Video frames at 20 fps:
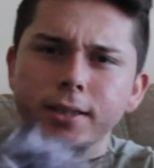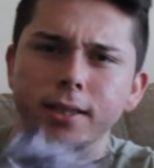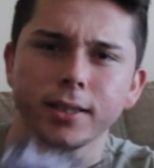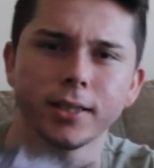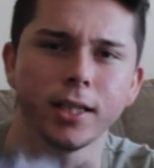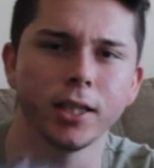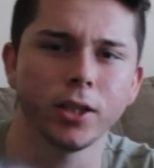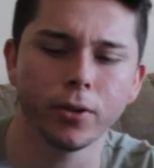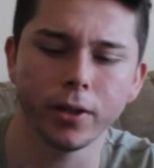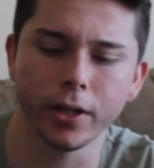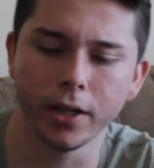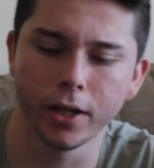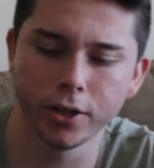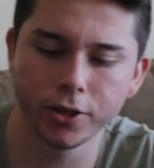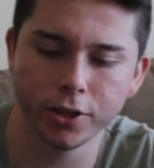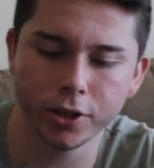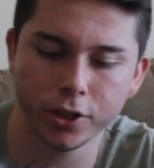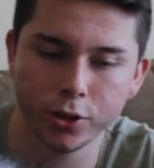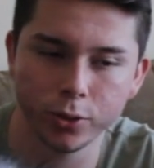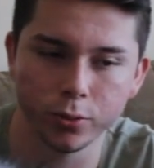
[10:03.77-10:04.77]

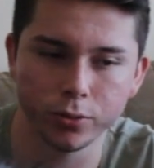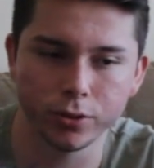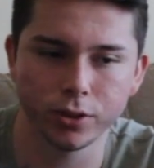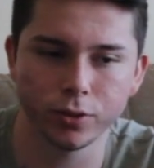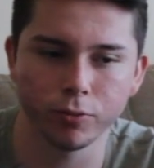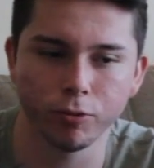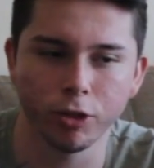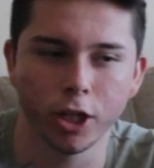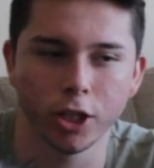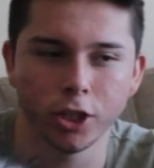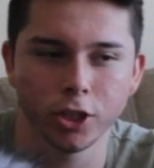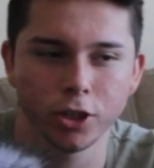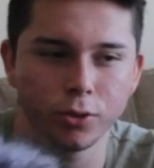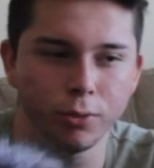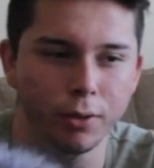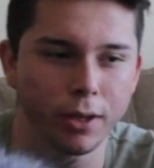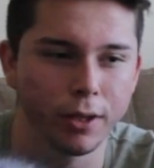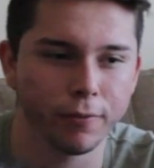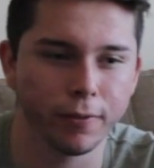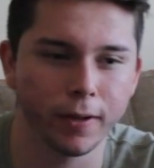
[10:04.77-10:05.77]
a6300 shoots
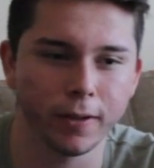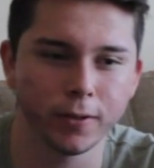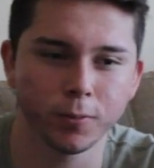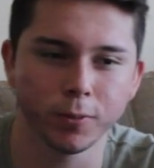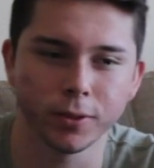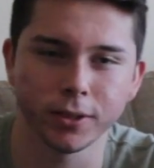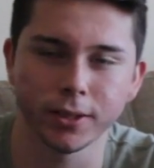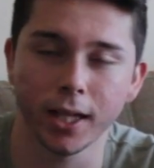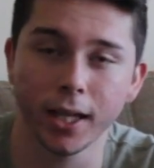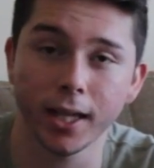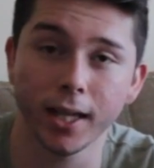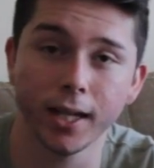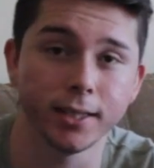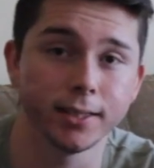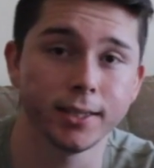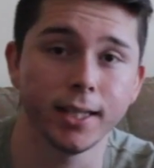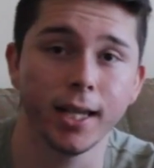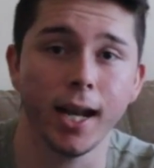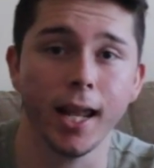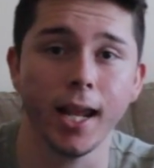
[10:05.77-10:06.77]
120 frames per second in
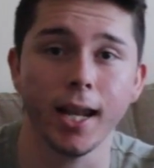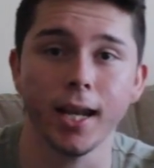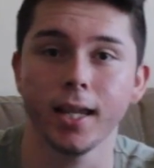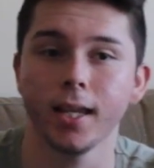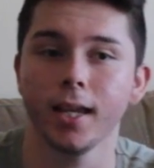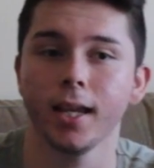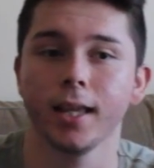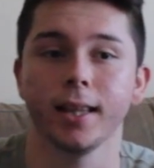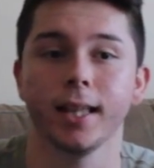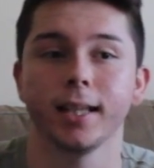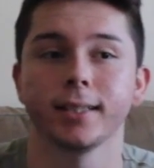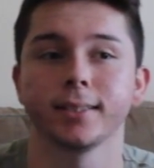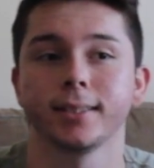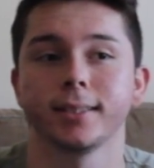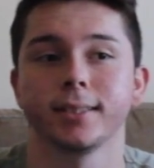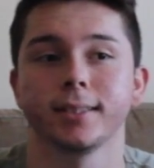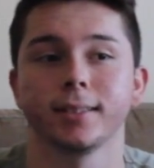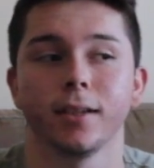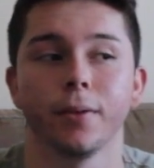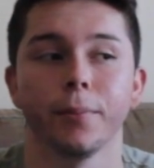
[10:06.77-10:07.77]
1080, and
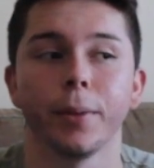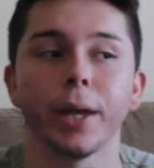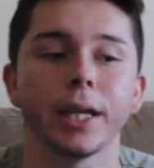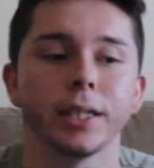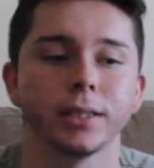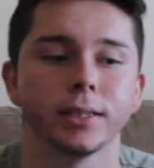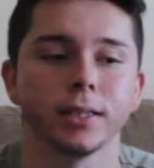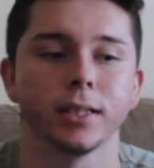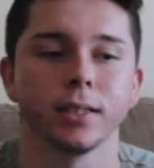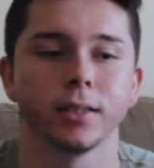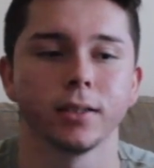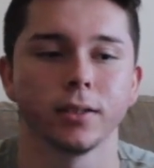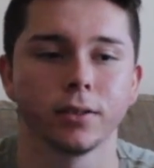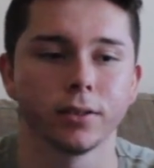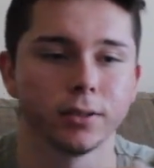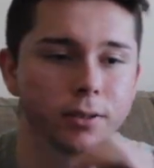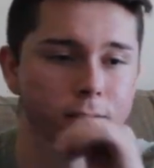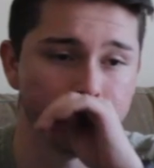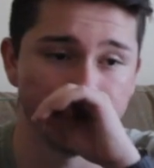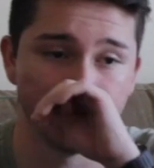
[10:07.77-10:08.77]
that's amazing
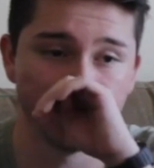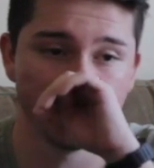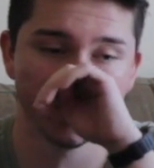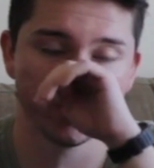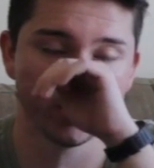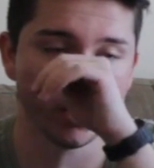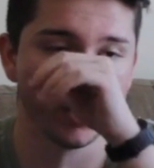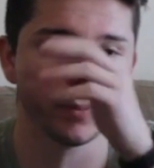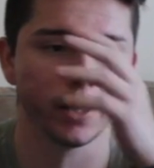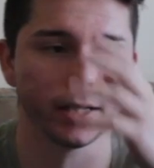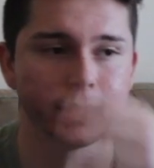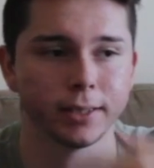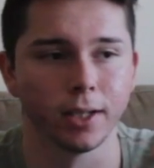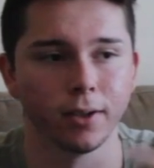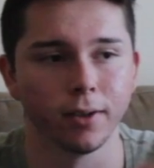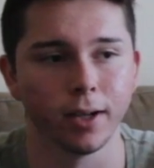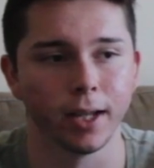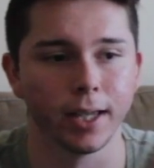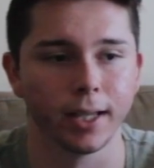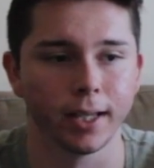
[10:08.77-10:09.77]
because you could drop that
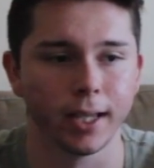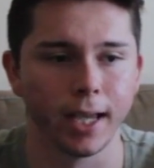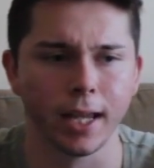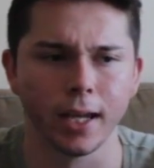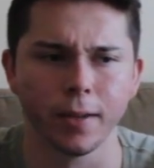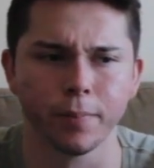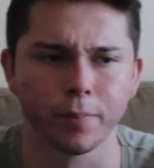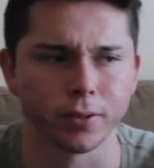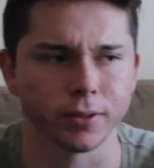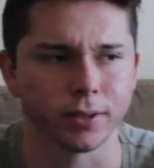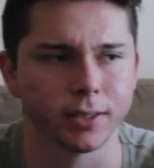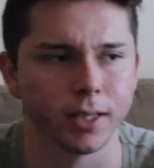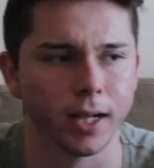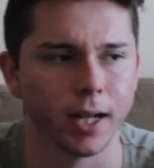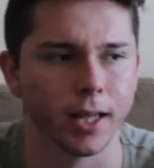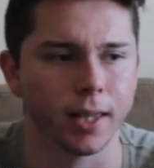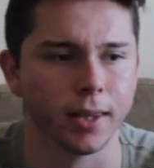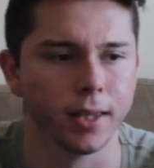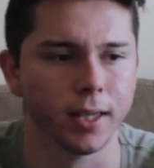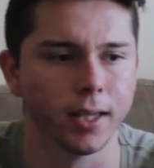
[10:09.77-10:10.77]
down like 80%,
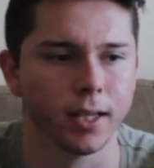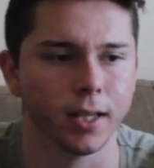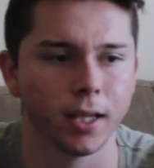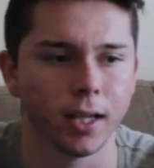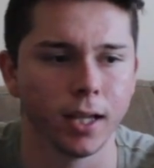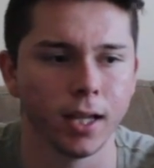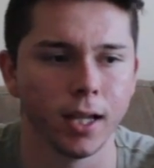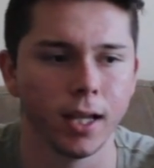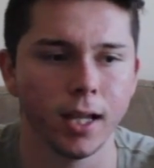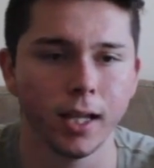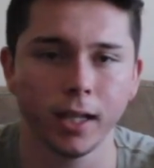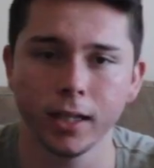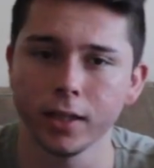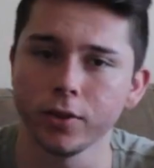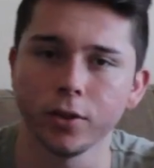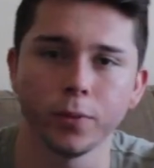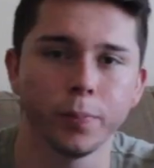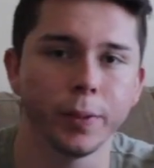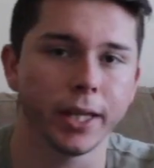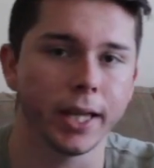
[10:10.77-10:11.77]
I think.
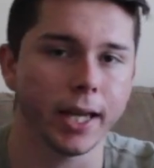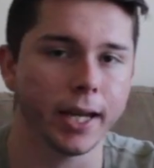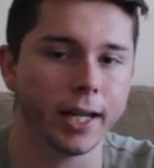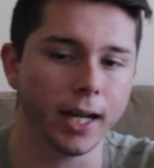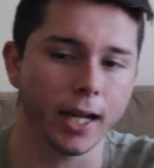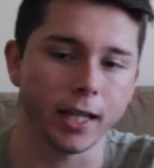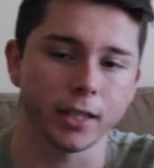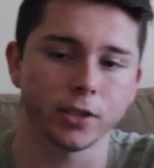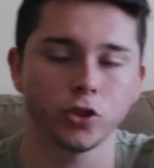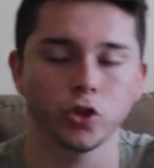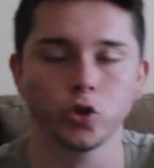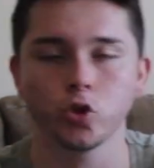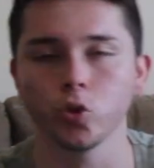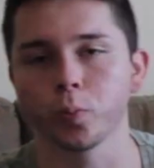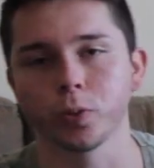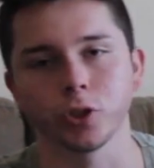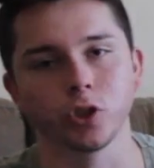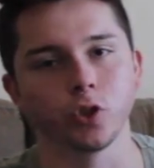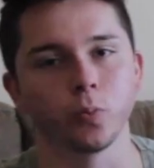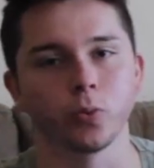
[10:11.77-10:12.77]
You'd be getting like
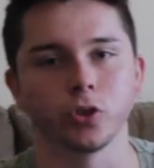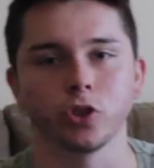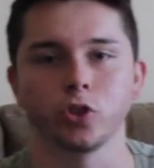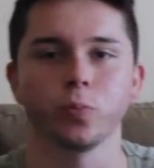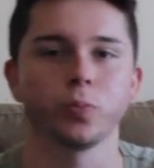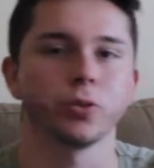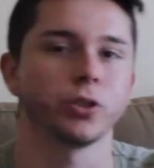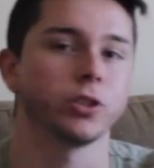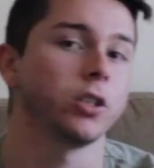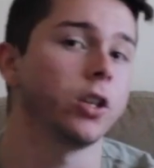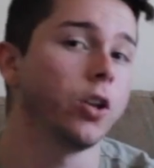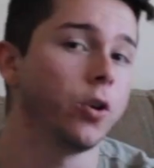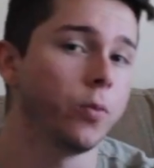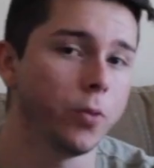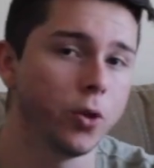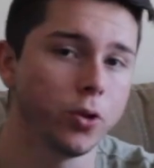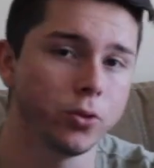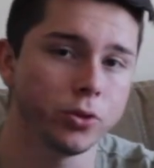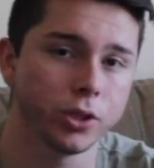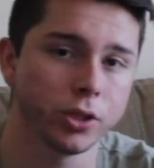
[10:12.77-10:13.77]
super slow
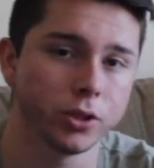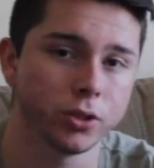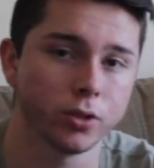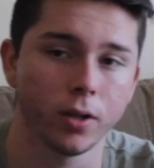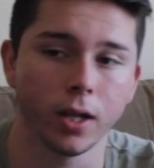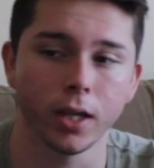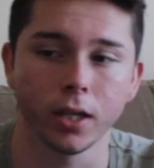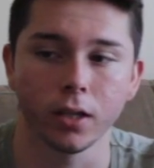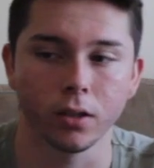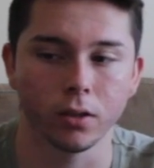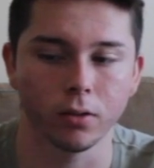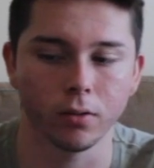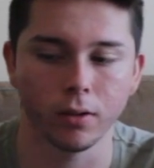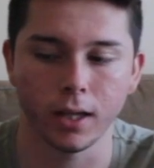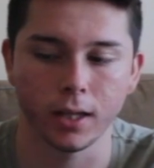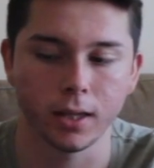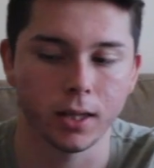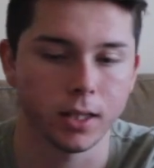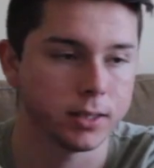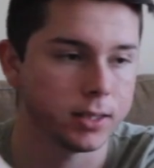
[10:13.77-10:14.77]
motion. So like, you go
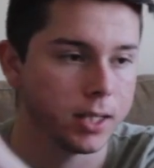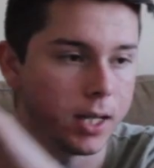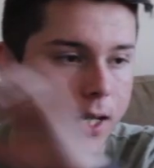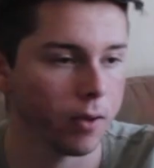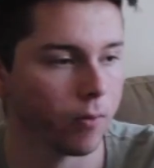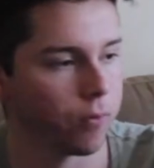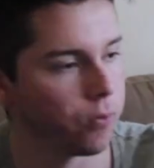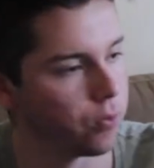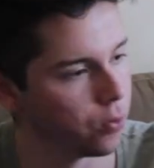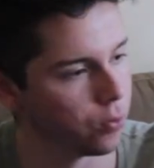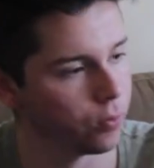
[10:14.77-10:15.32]
like this and like